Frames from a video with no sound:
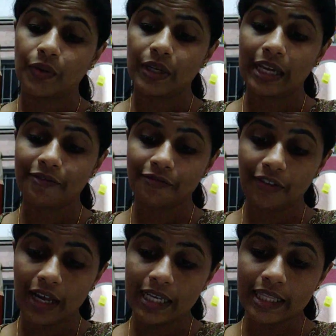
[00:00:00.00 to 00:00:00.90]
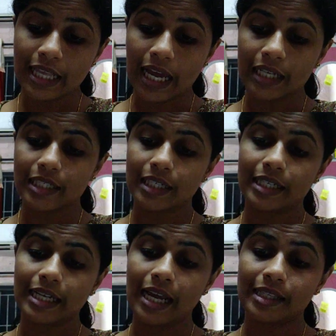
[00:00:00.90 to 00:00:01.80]
you can find that
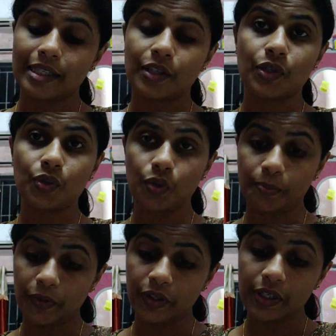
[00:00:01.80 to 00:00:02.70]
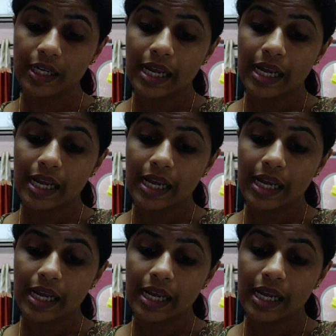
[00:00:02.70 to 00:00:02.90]
it has a super